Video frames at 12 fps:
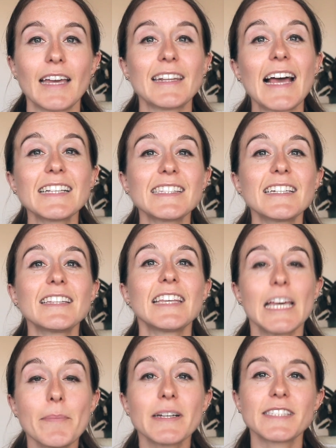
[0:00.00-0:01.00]
And lastly,
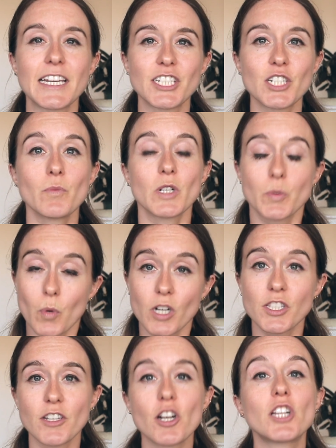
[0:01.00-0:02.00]
the hip extension, which
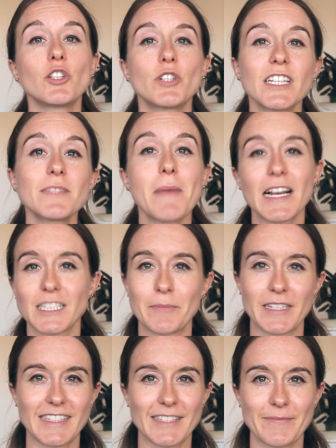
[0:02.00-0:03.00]
works on your gluteus
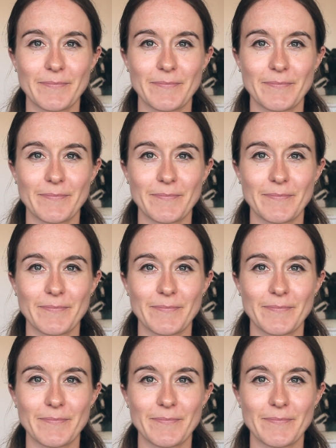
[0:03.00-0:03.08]
maximus.